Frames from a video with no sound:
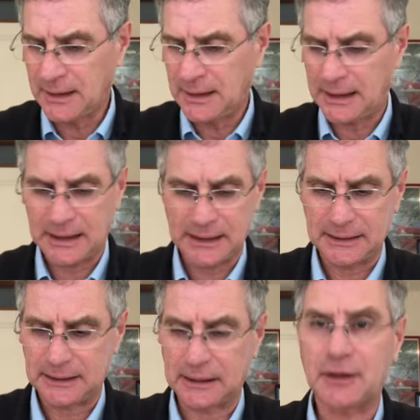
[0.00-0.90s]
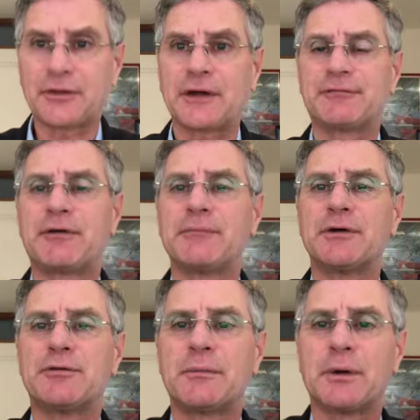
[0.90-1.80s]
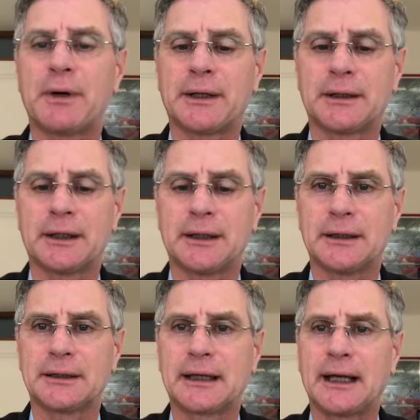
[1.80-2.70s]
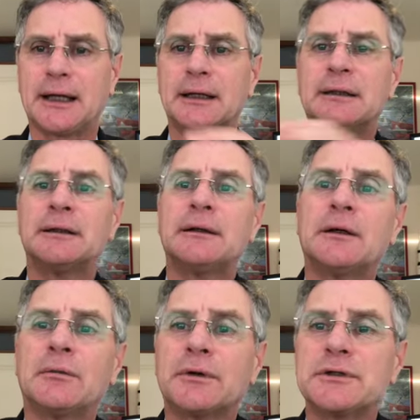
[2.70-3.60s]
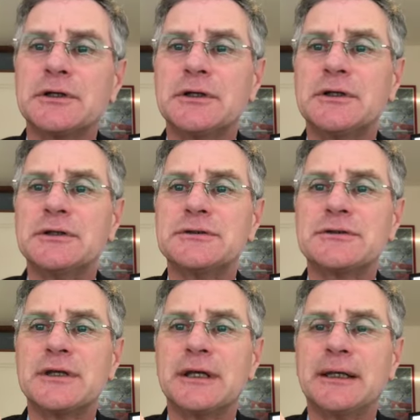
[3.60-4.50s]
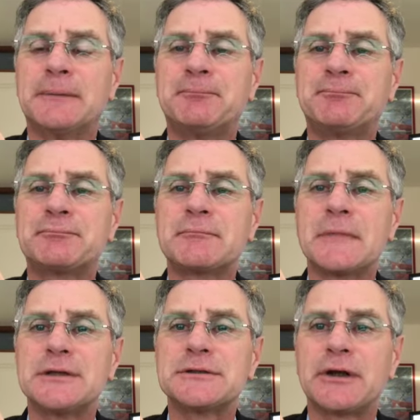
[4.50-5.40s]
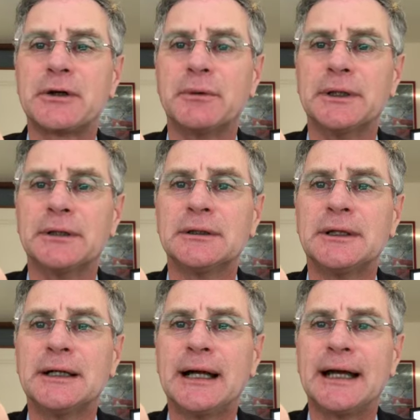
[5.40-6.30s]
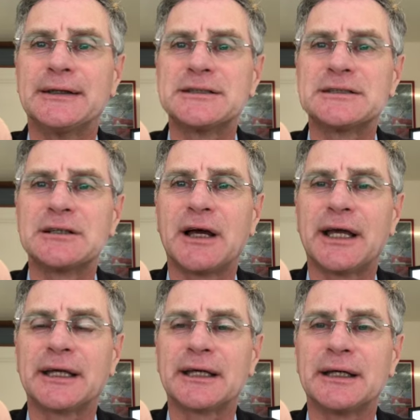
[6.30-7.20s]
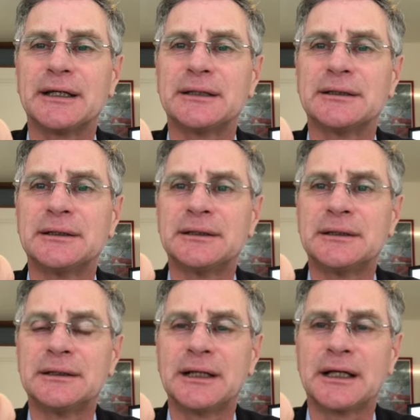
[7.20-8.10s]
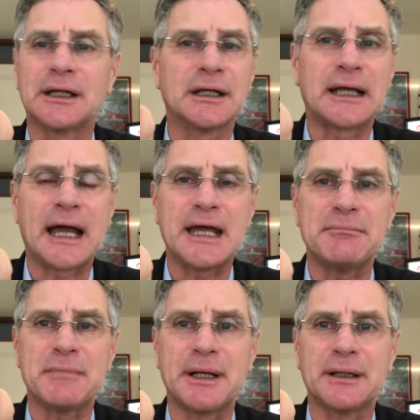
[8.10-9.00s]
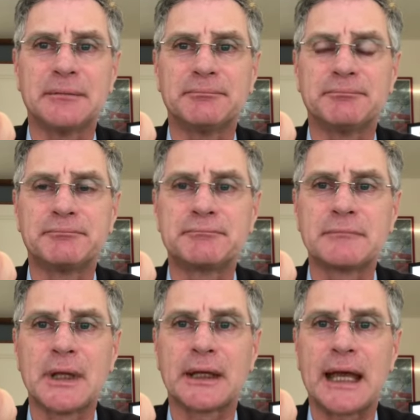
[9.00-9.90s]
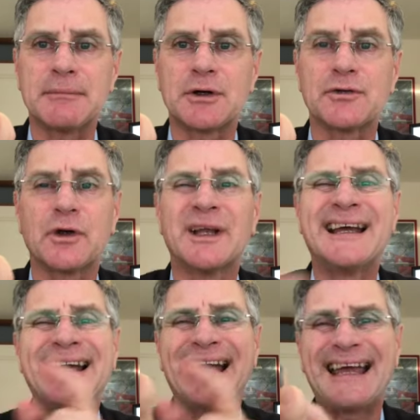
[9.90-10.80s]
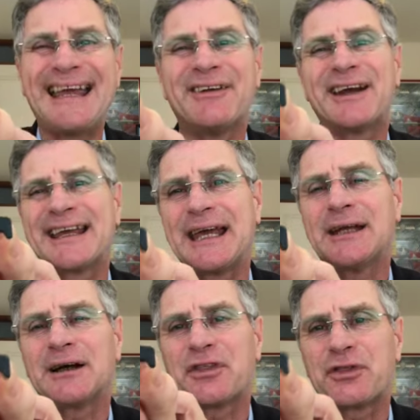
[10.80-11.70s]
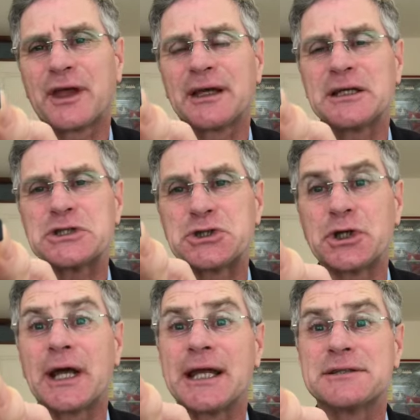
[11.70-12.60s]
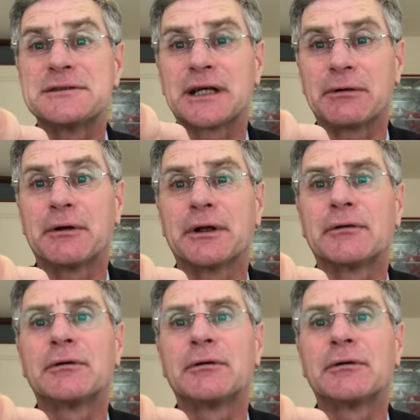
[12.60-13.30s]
And another thing from the Formula One car, which is the steering wheel, and this is like a little game, a game console. Here again, I think it should have had a sticker on it